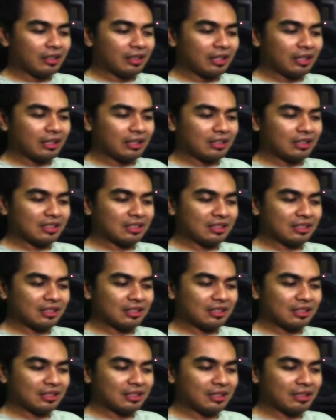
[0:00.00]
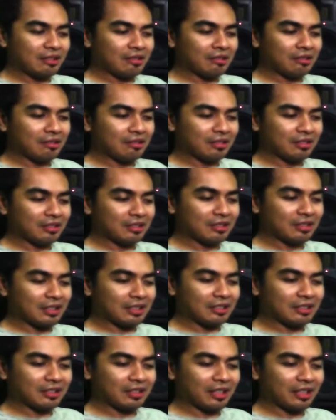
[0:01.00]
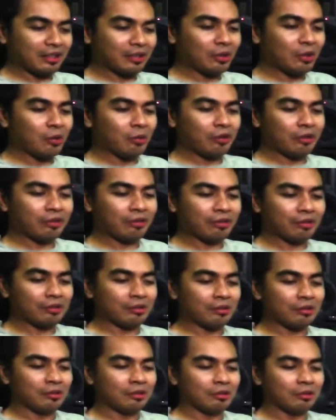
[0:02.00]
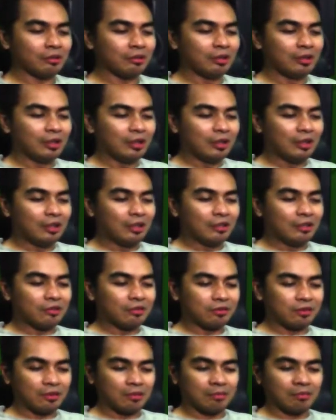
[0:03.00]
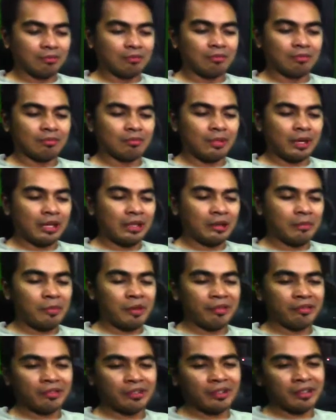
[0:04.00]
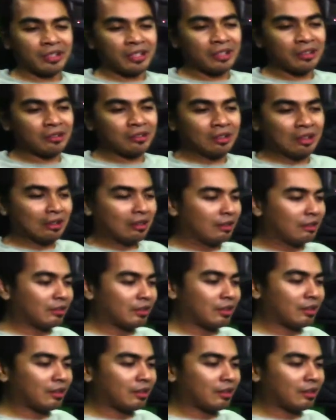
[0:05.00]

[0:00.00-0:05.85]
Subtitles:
is, it's like going through from elementary till